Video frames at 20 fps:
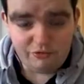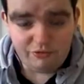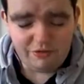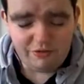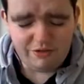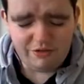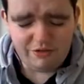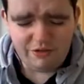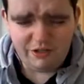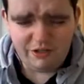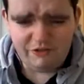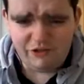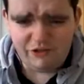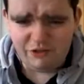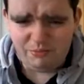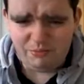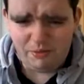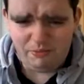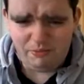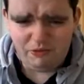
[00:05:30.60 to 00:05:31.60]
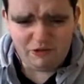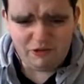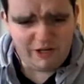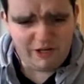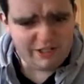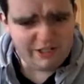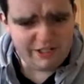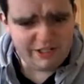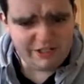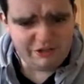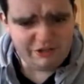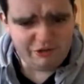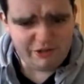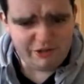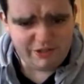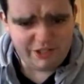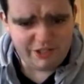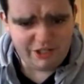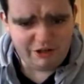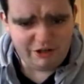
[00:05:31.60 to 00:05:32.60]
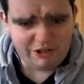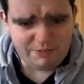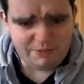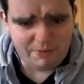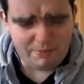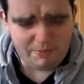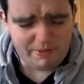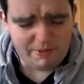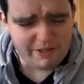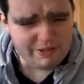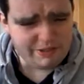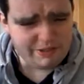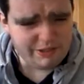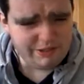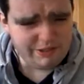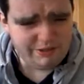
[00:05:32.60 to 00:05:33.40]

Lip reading: if I remember correctly, it's 20 euros per person.